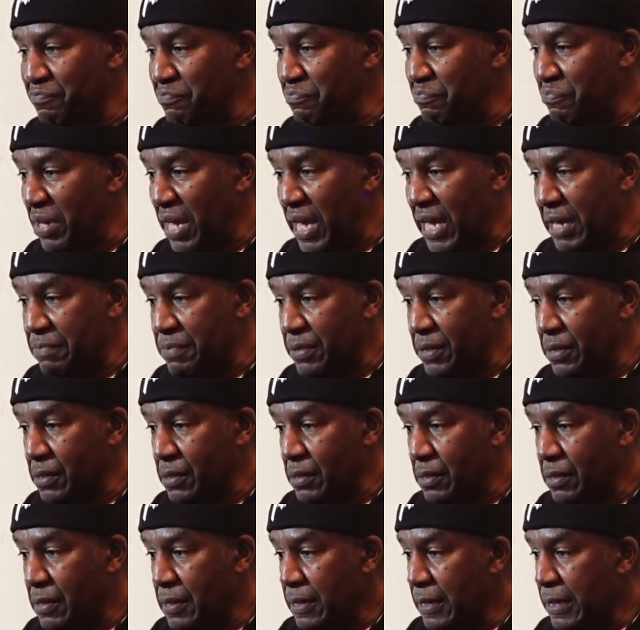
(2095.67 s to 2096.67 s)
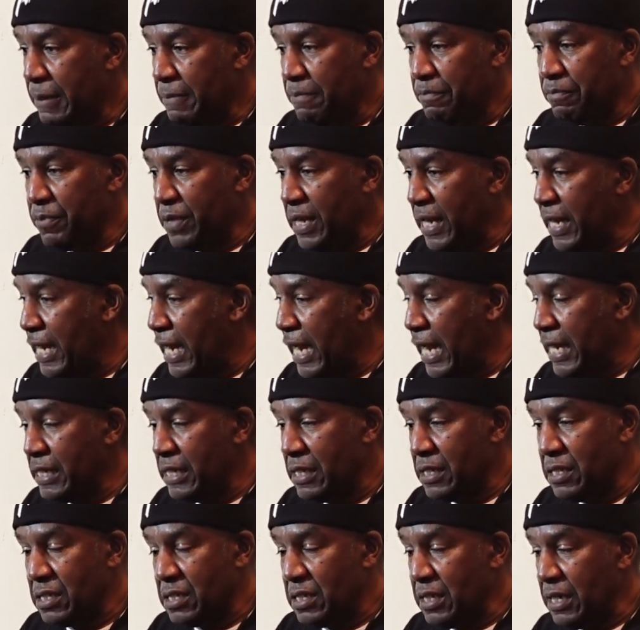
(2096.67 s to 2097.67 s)
popping. I
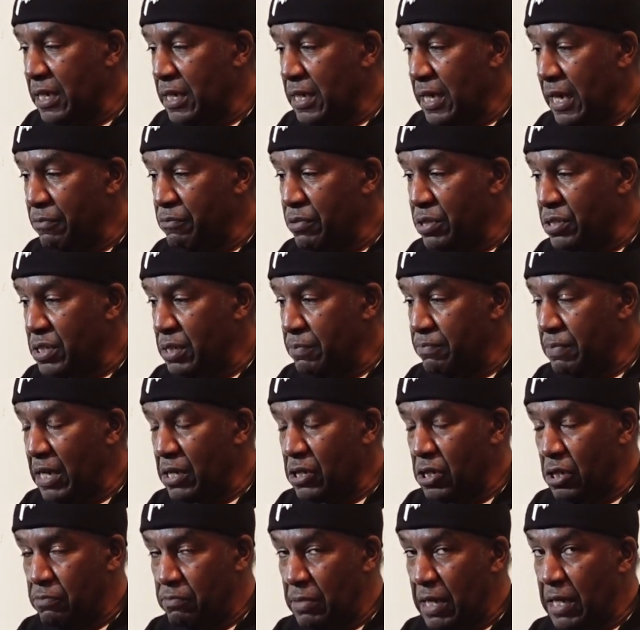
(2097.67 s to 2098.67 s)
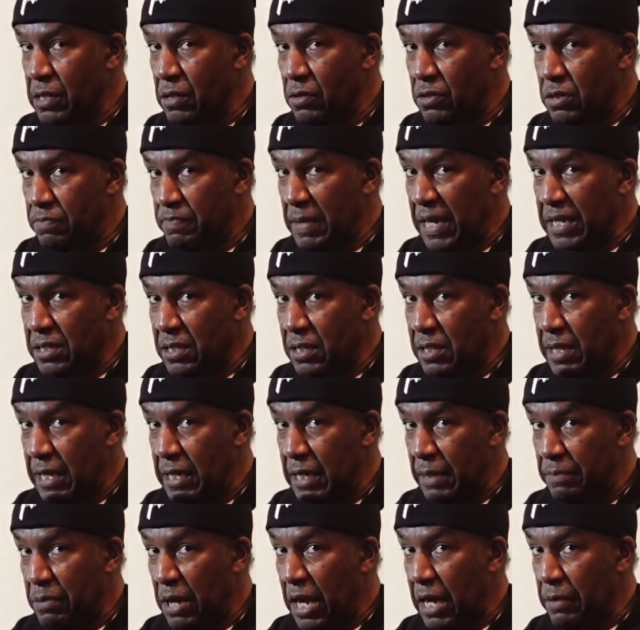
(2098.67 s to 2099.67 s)
didn't see it. And I went to Manual. Manual was basically like
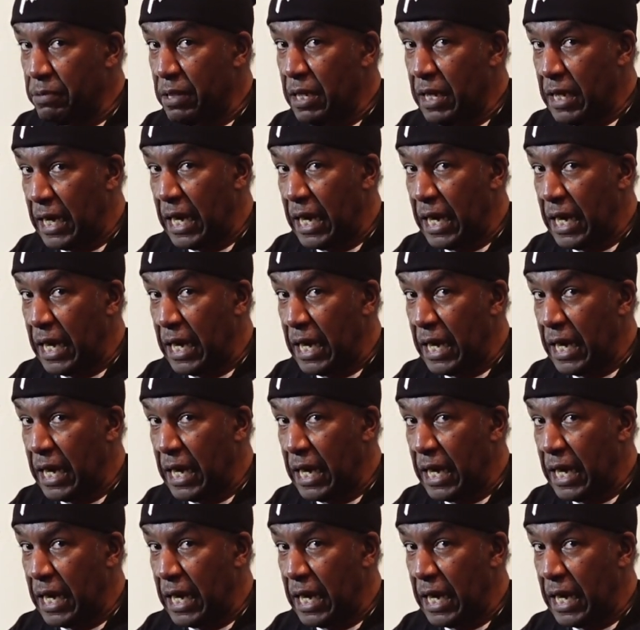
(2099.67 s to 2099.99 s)
a pop lock